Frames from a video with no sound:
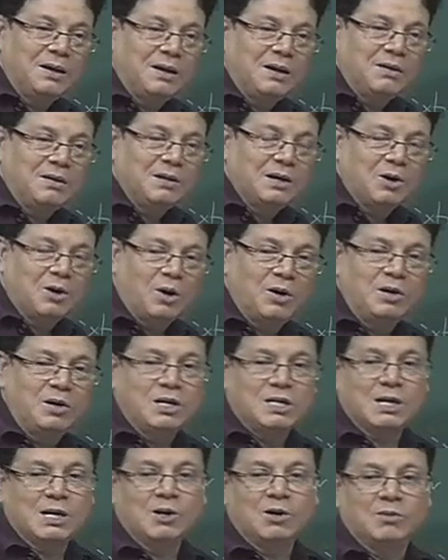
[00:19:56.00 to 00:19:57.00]
the
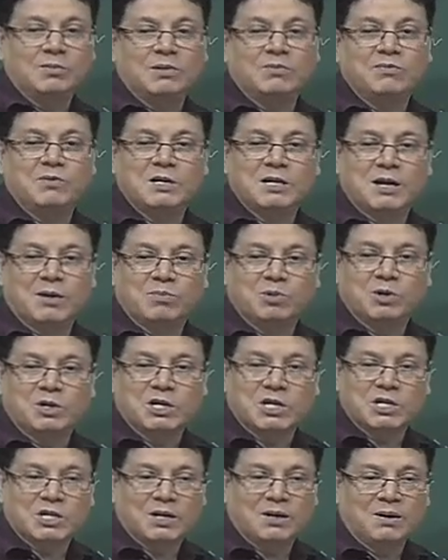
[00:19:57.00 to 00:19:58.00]
condition of the Fischer
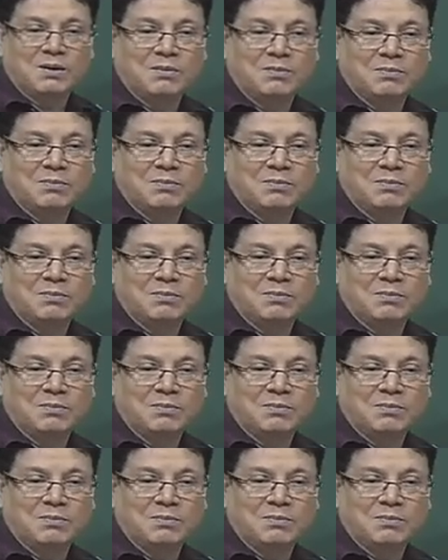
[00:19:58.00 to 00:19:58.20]
projection.